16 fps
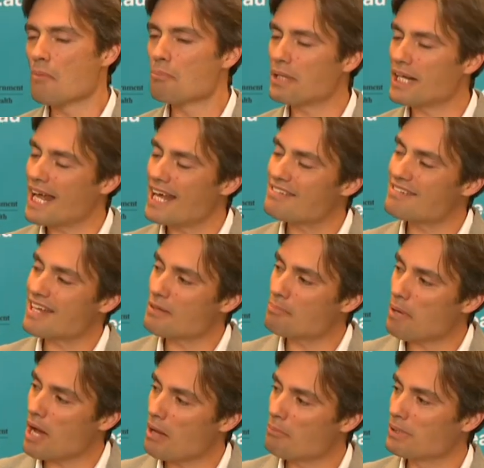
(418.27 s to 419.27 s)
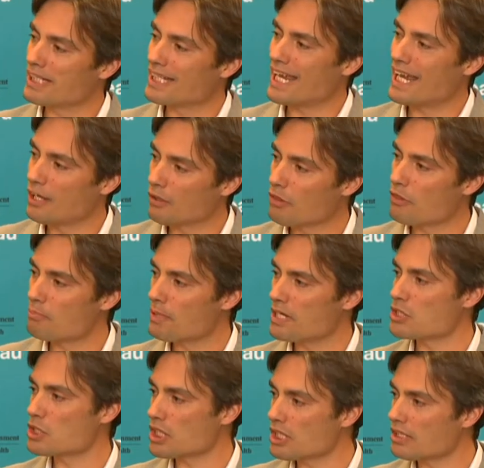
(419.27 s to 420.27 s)
But as a public health
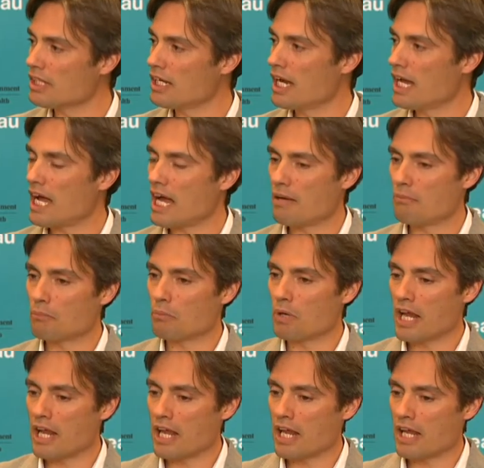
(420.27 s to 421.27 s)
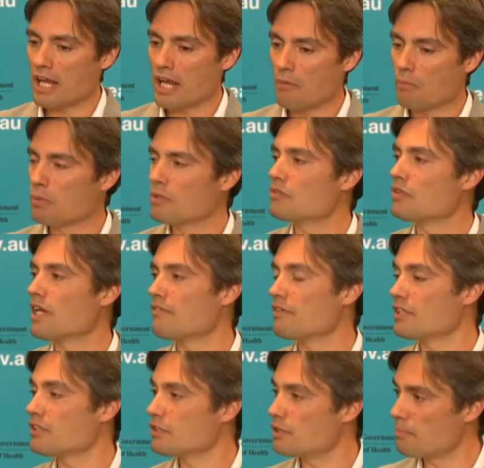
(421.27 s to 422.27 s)
measure, um, eh, it was
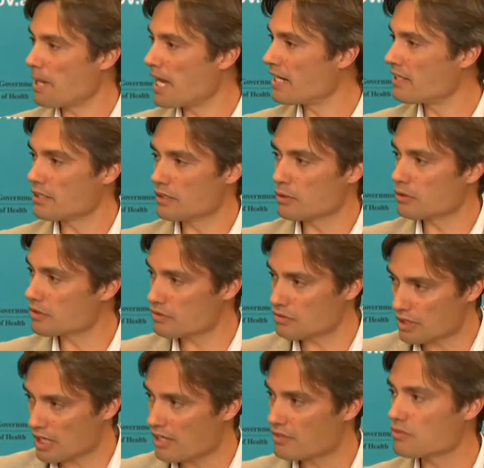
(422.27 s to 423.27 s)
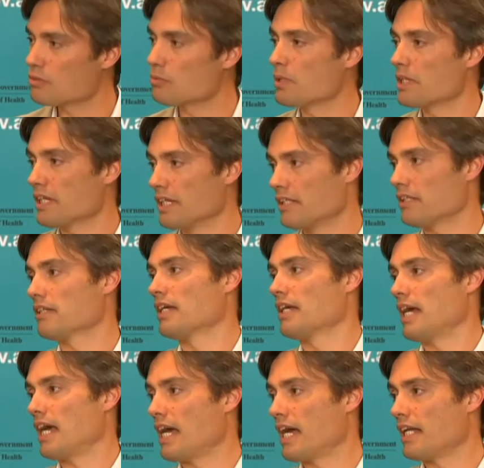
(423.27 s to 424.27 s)
never debated or discussed within
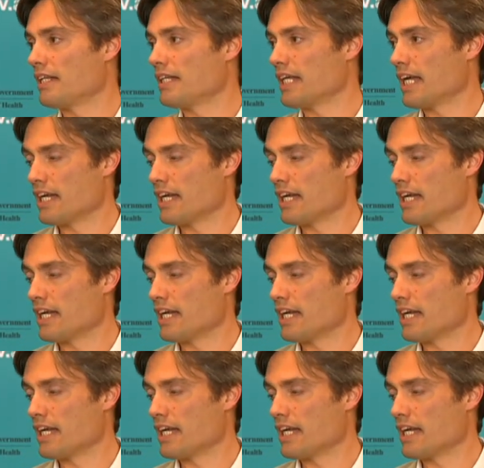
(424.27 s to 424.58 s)
uh, the